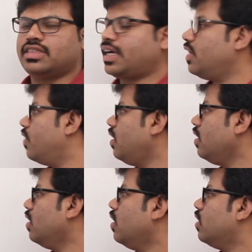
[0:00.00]
Second
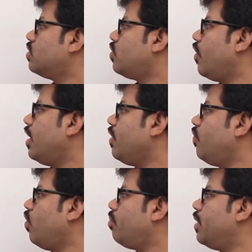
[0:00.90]
one, so
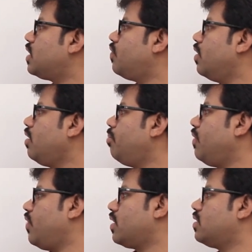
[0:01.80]
24 bits for
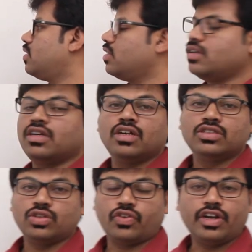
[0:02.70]
prefix.
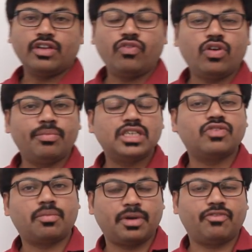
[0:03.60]
So 24 bits
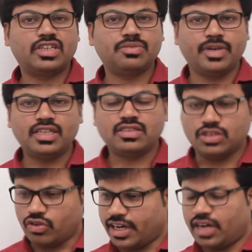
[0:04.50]
for prefix means
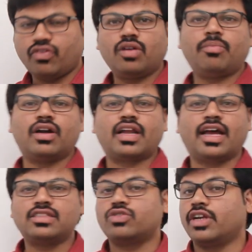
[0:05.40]
your network part
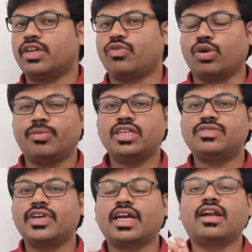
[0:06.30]
has 24
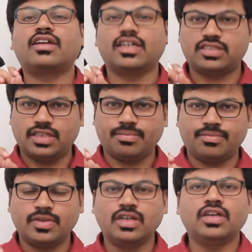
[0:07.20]
bits, we cannot touch them.
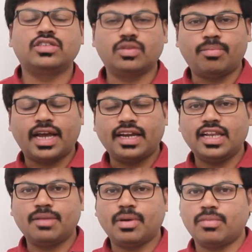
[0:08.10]
So
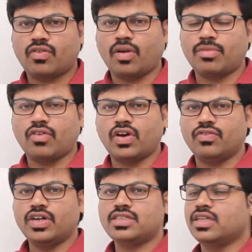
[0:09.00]
blindly remember from now
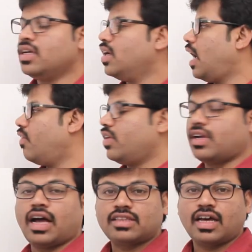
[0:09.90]
onwards, our
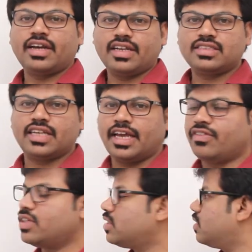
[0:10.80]
authorities
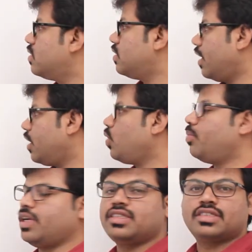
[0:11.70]
gave us 32
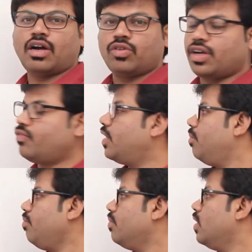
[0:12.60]
bits, out of
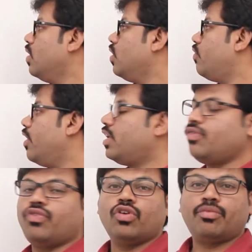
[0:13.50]
them
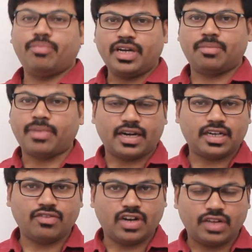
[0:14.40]
24 bit
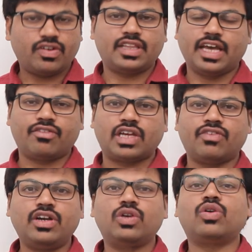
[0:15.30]
pattern whatever they have
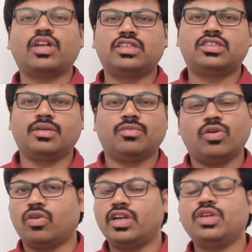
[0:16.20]
given, don't touch them.
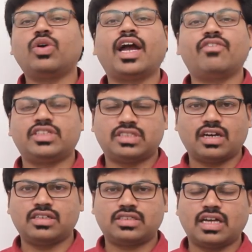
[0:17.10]
Only you have a
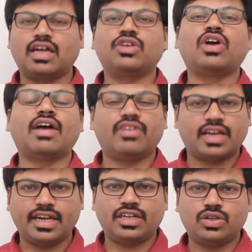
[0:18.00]
chance or you have a
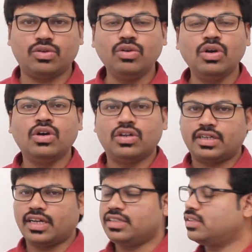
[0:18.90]
right to
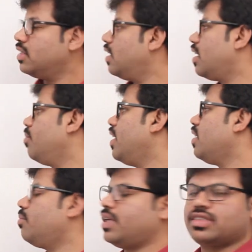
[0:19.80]
touch the
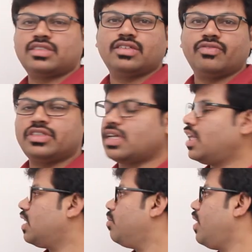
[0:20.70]
remaining bits, which are
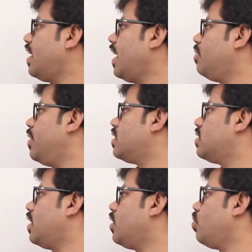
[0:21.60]
nothing but 8 bits.
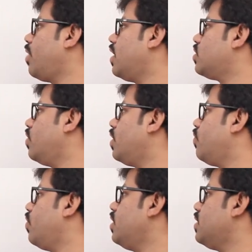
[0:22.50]
32 minus
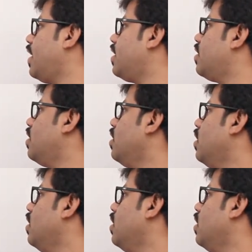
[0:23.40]
24 is 8.